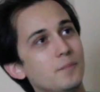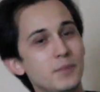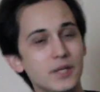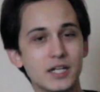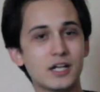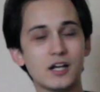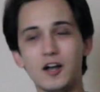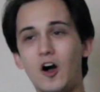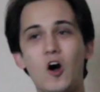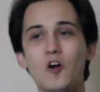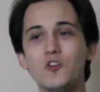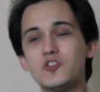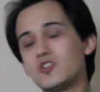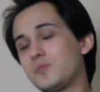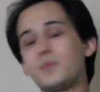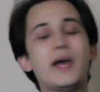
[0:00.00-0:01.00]
because I'll
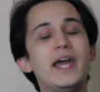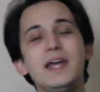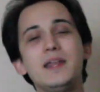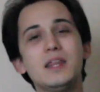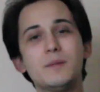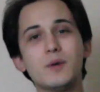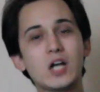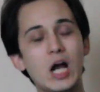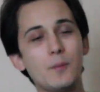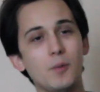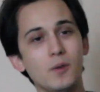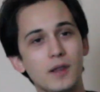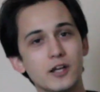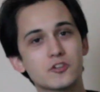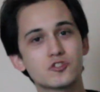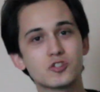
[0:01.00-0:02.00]
just pay them a
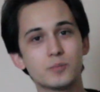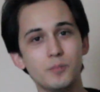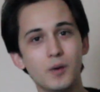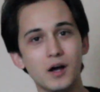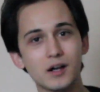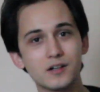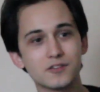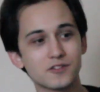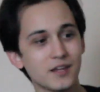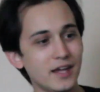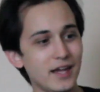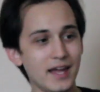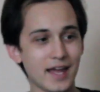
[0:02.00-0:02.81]
couple extra bucks,